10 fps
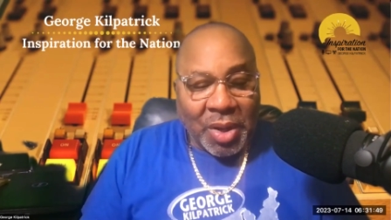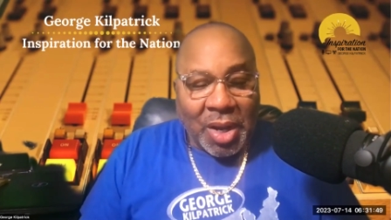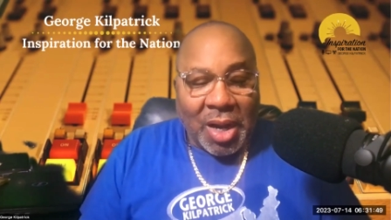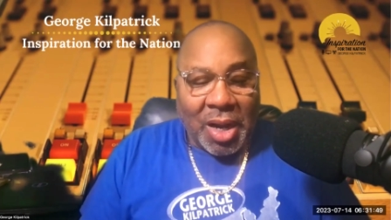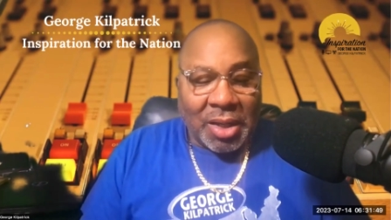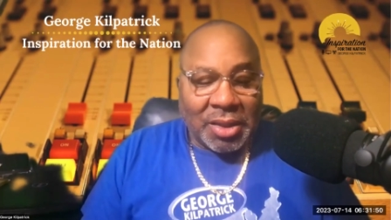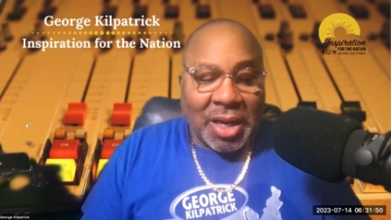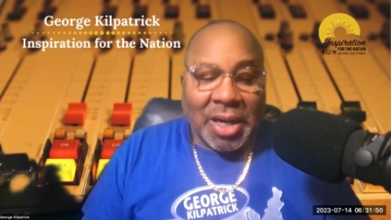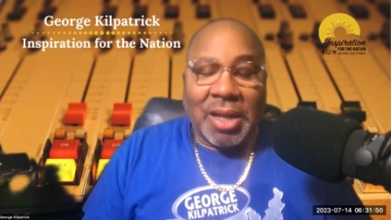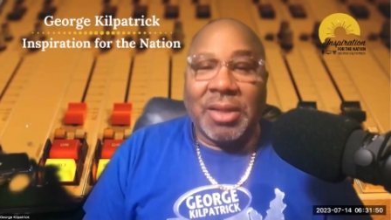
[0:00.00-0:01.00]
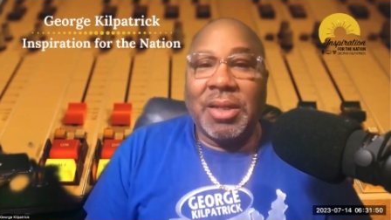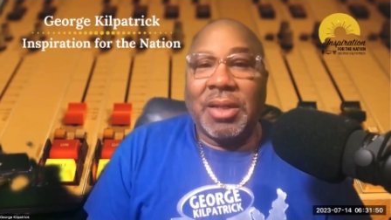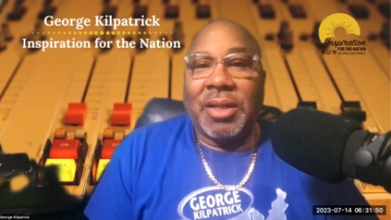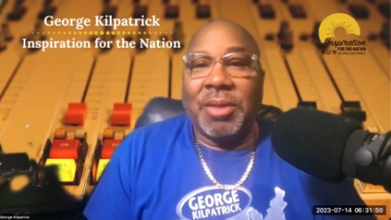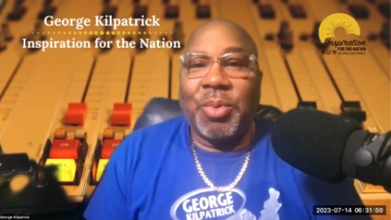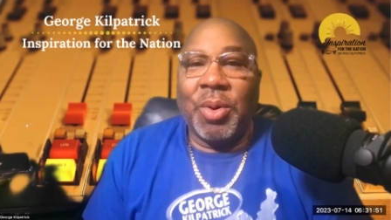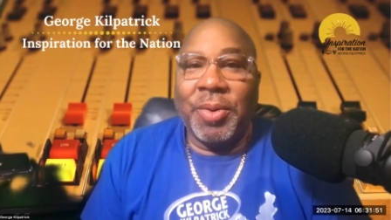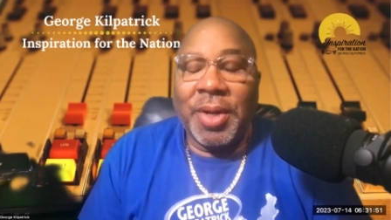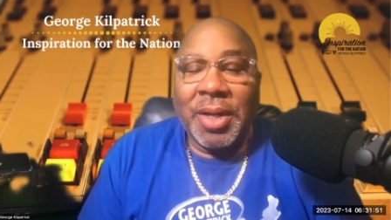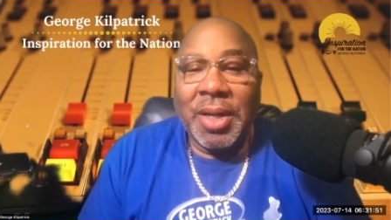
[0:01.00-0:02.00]
shout out to
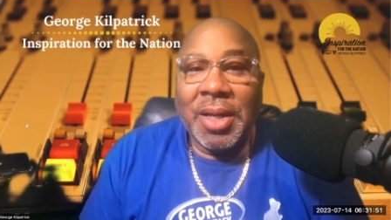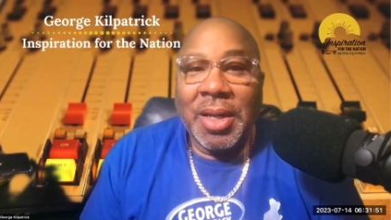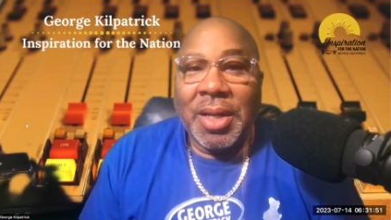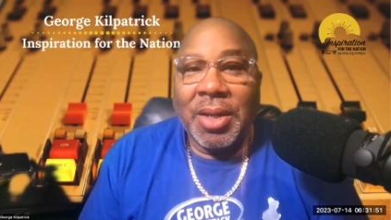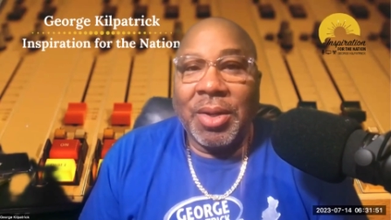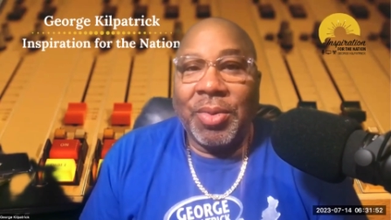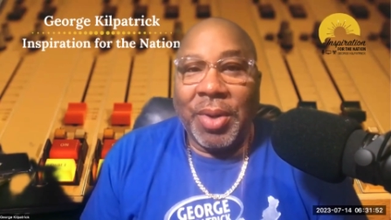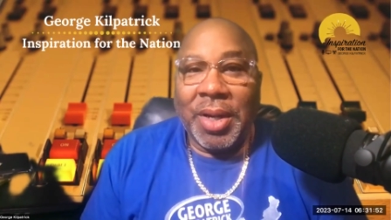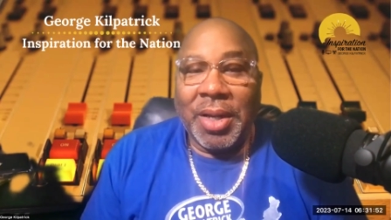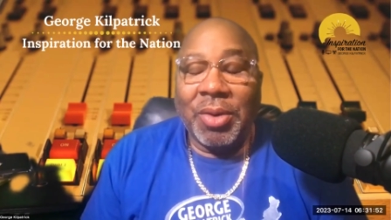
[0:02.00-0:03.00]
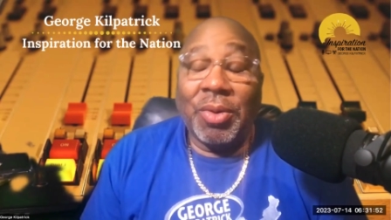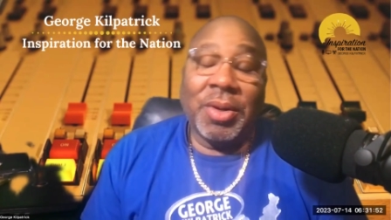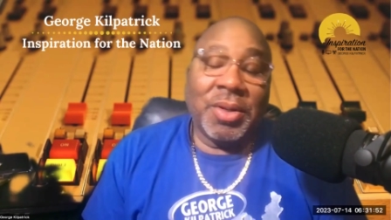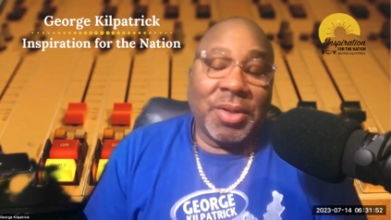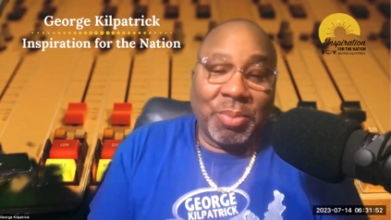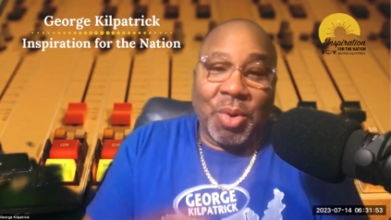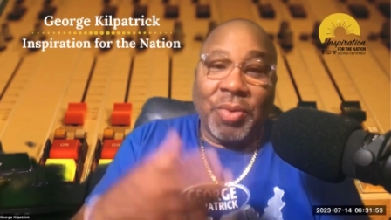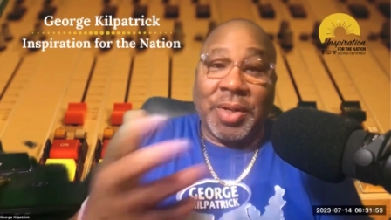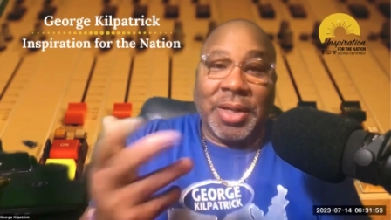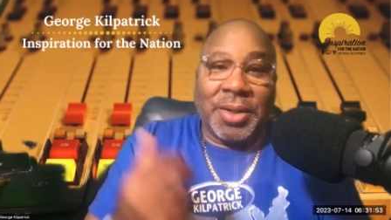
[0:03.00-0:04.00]
Deborah Green, or
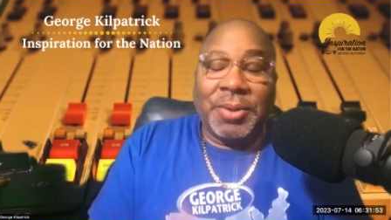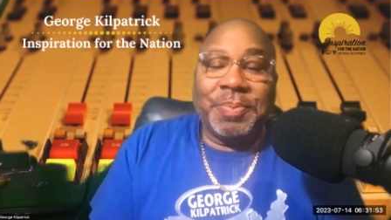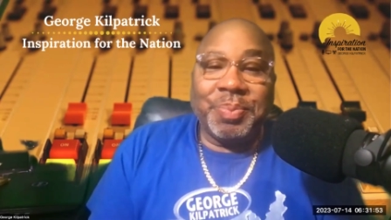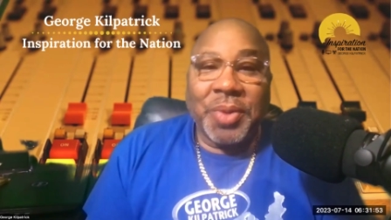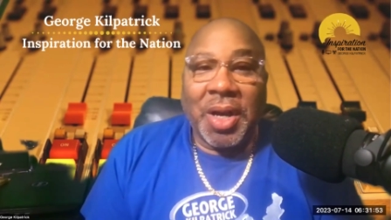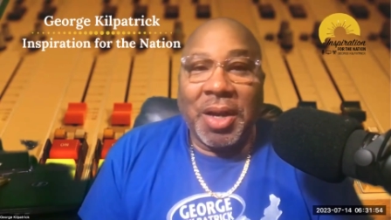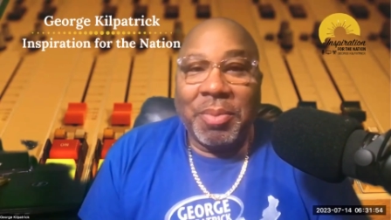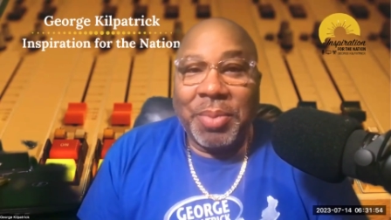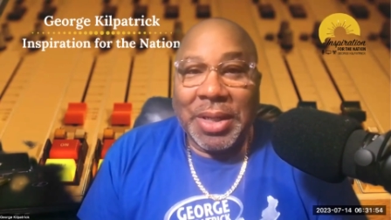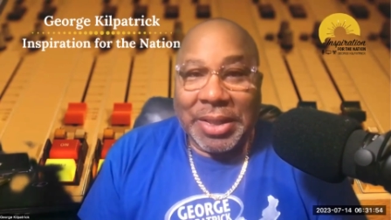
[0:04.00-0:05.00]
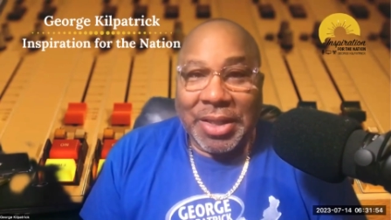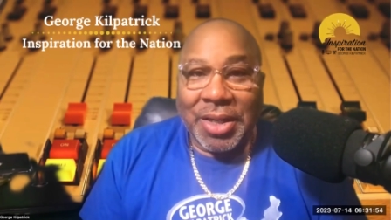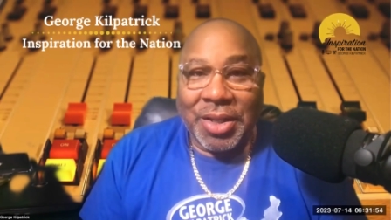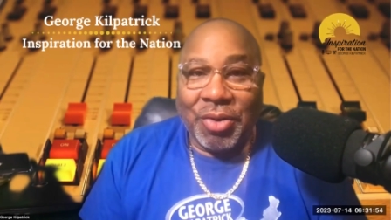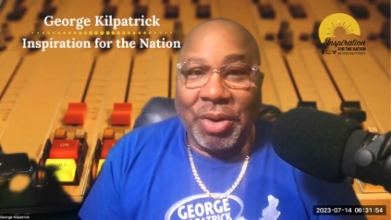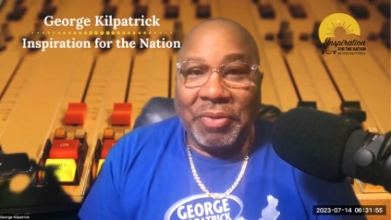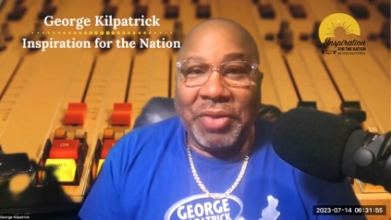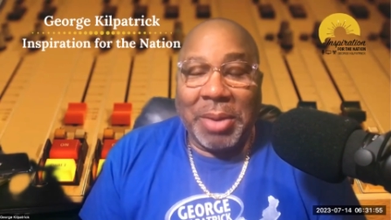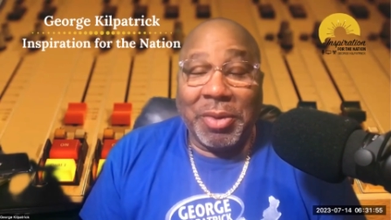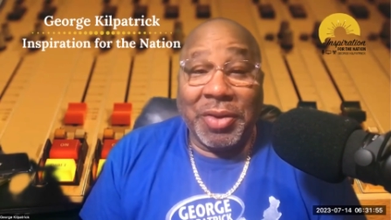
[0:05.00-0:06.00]
Deborah Little, but the Green
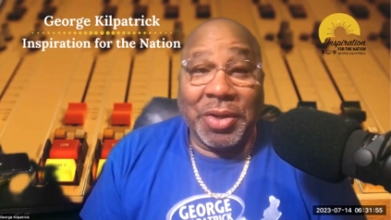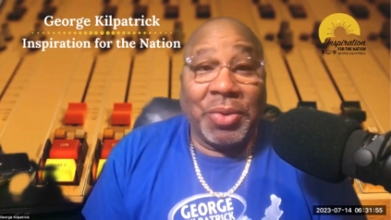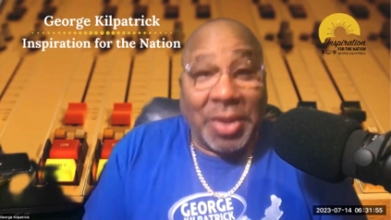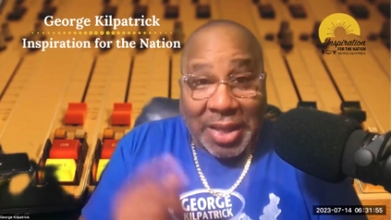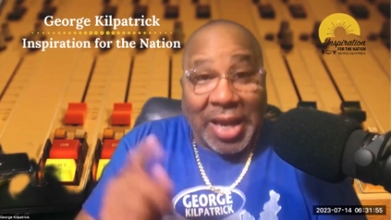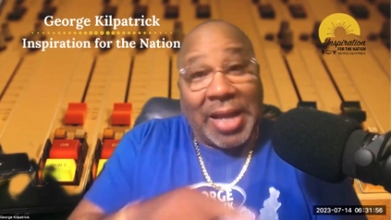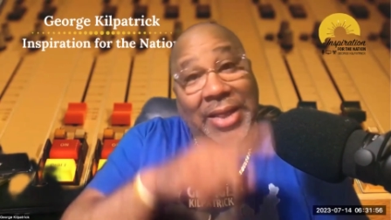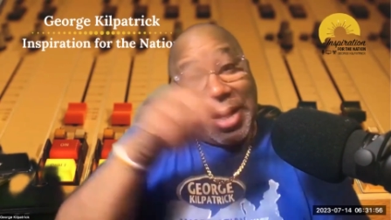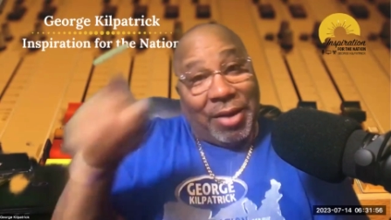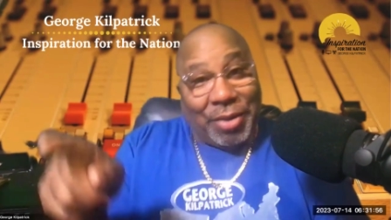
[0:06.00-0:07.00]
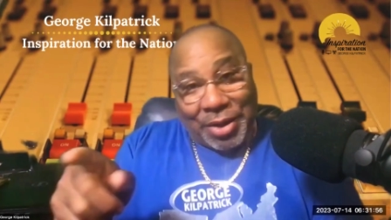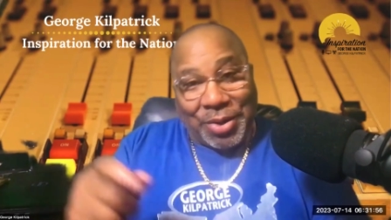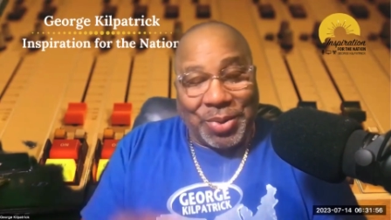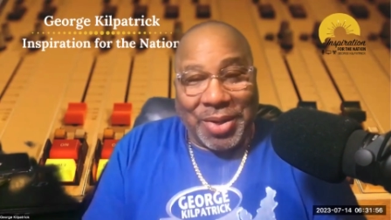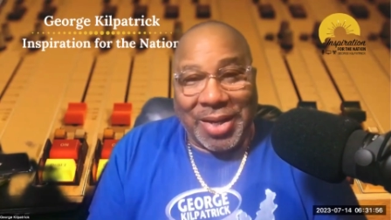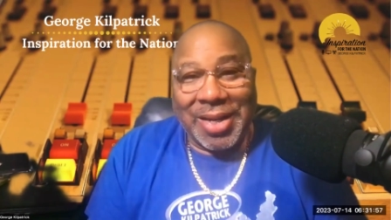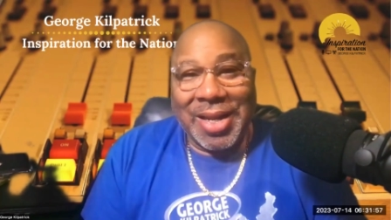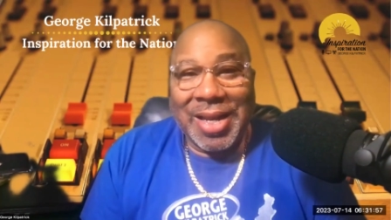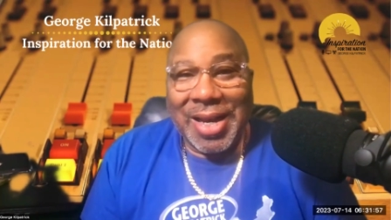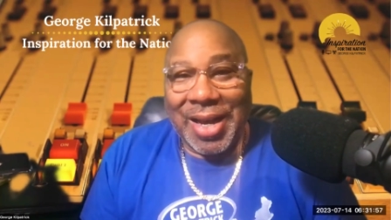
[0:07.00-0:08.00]
family reunion. They had their reunion
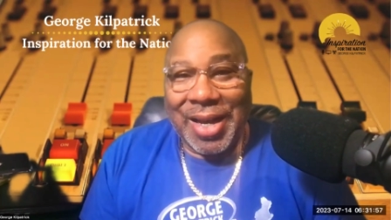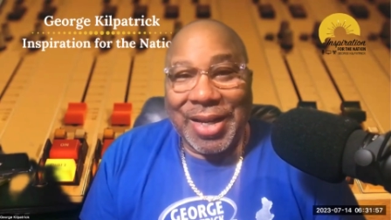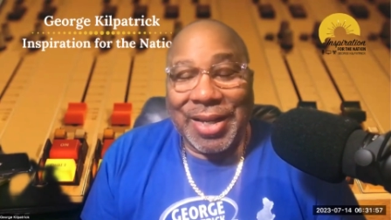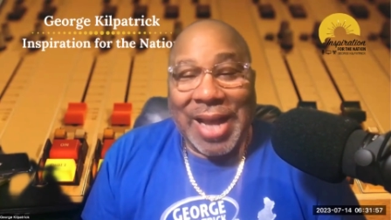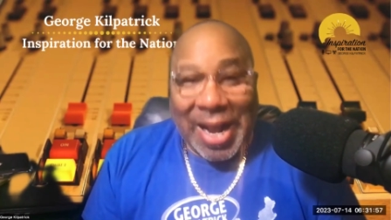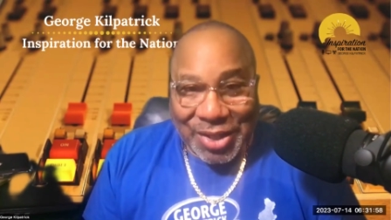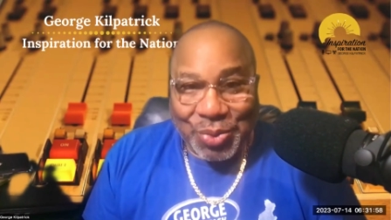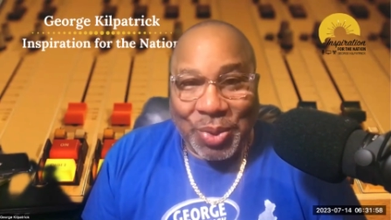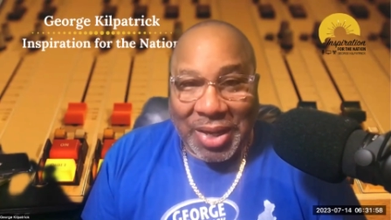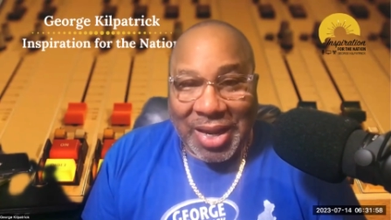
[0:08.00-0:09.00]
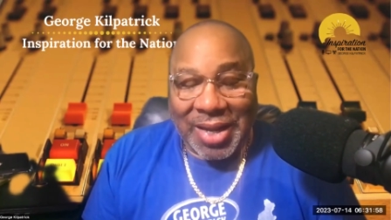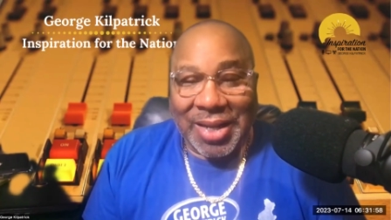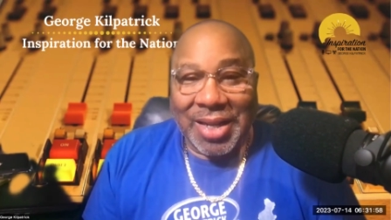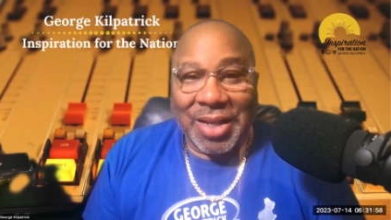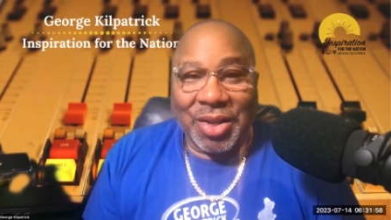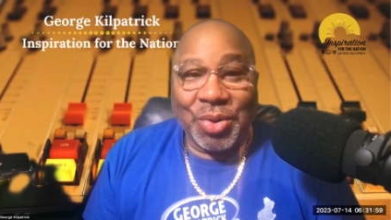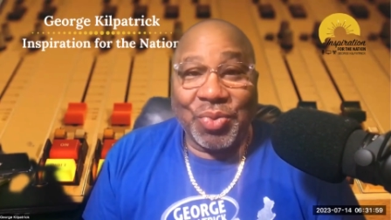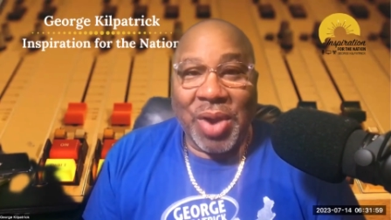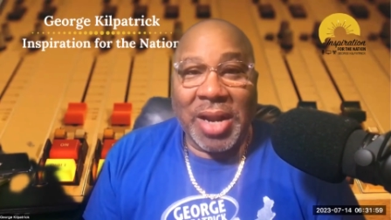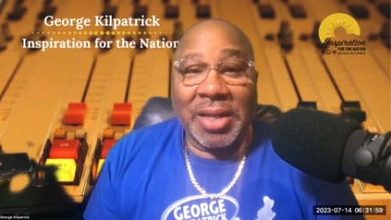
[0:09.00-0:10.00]
last weekend in the Cuse.
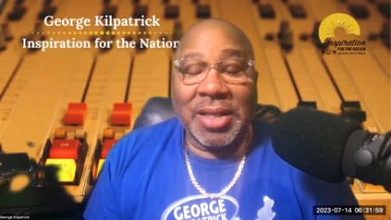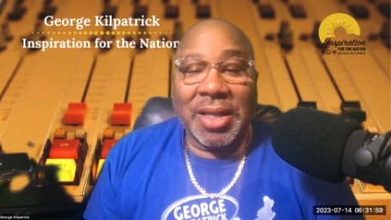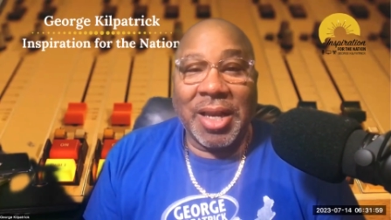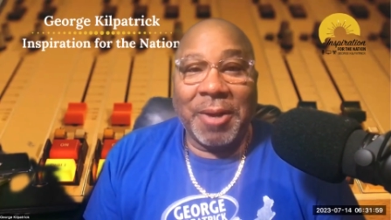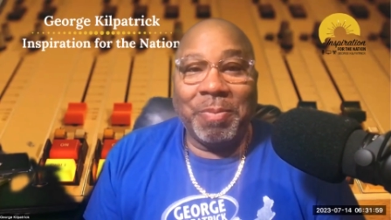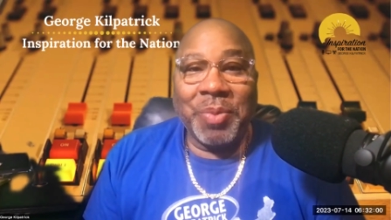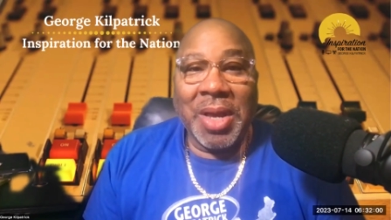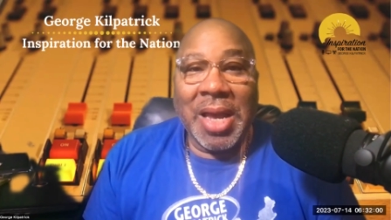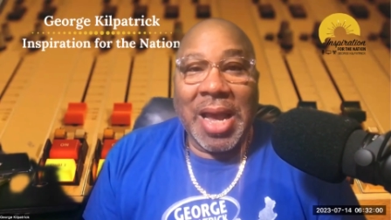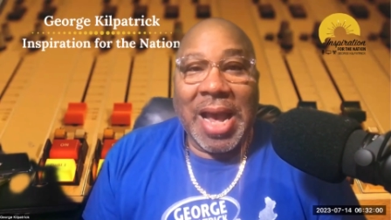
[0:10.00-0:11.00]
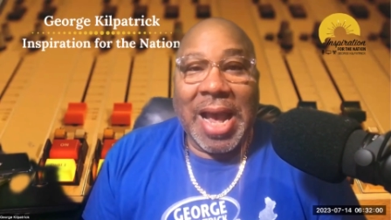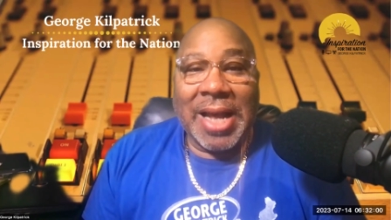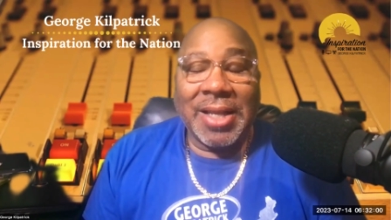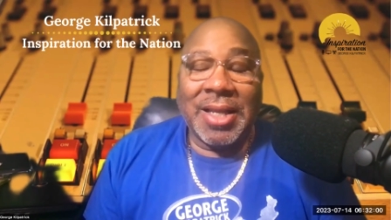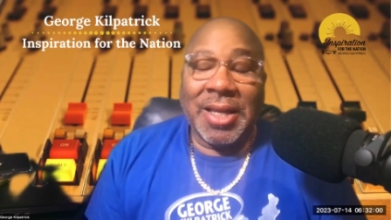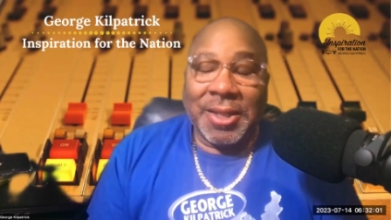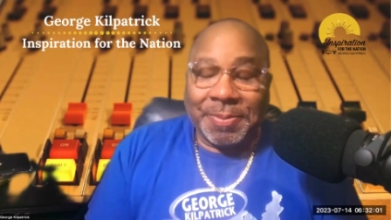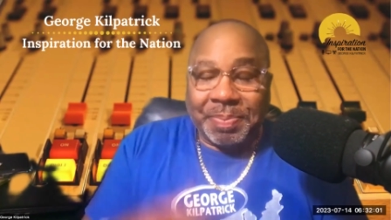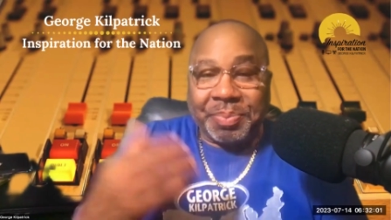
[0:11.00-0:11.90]
Ran into them at the